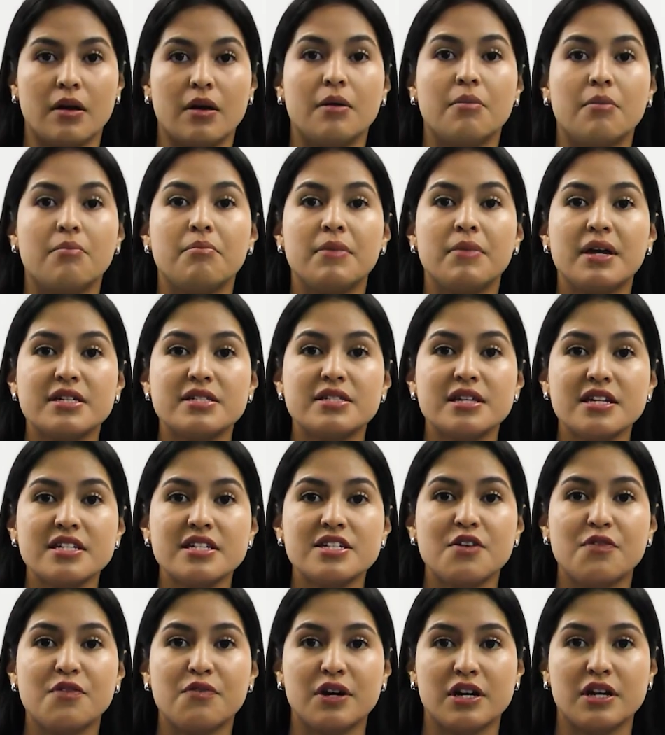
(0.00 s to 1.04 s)
Mixing
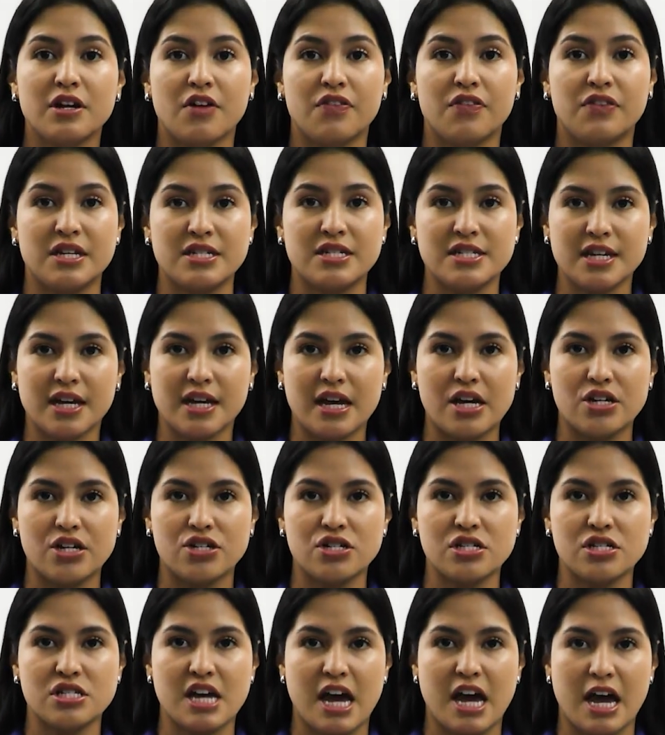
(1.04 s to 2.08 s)
different
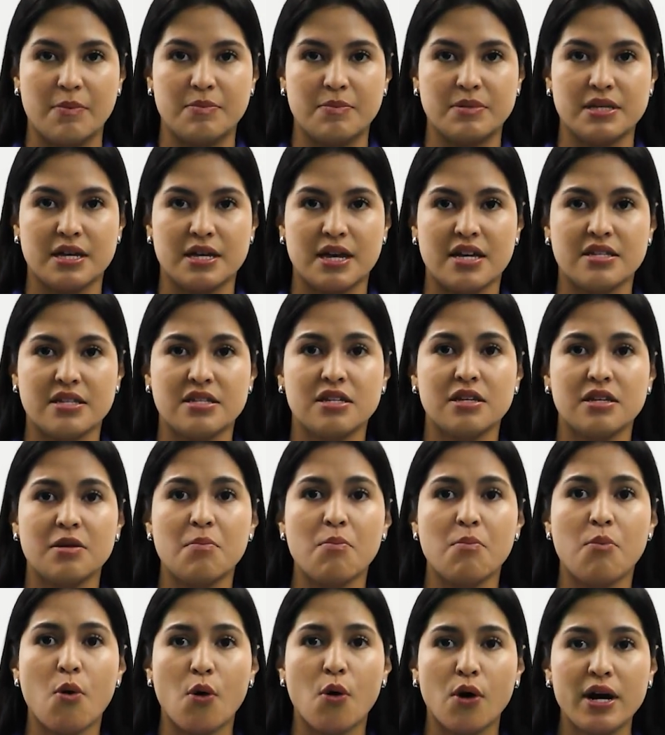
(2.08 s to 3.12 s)
authentication types is an
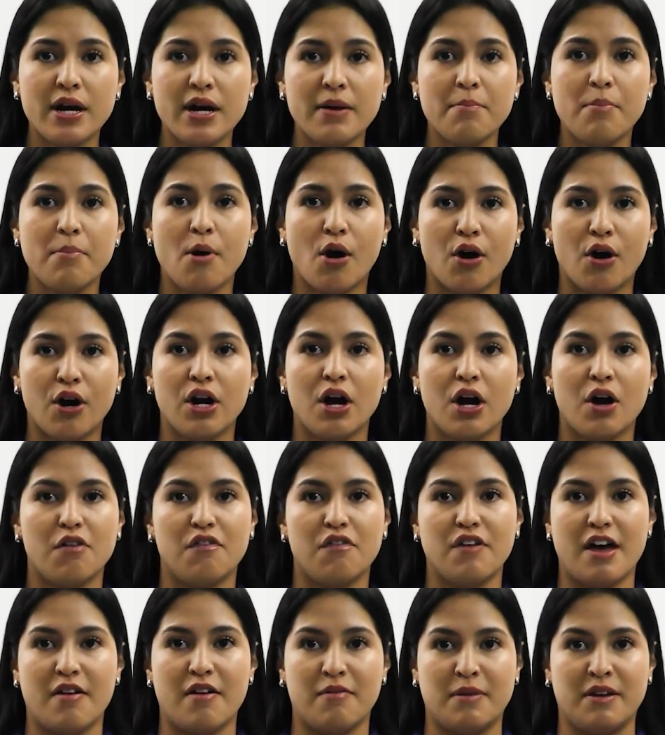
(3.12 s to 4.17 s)
important part of
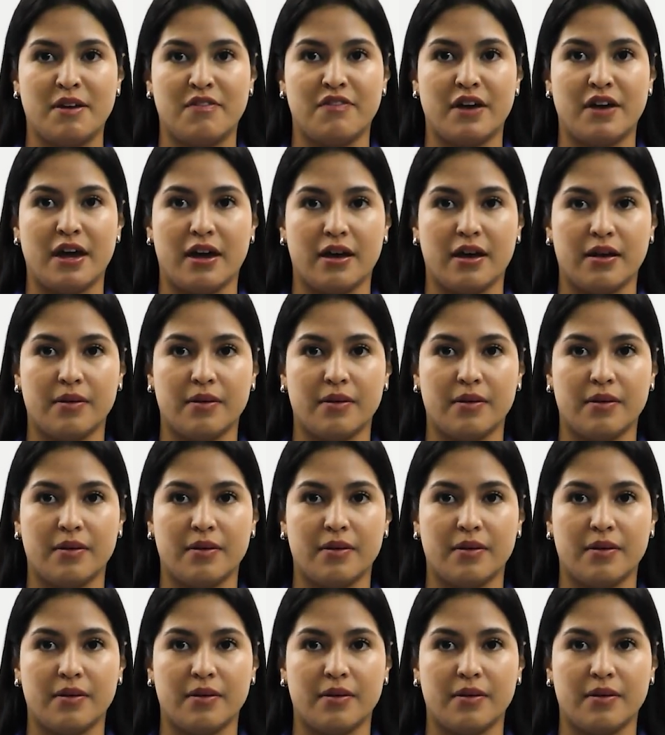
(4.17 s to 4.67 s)
MFA.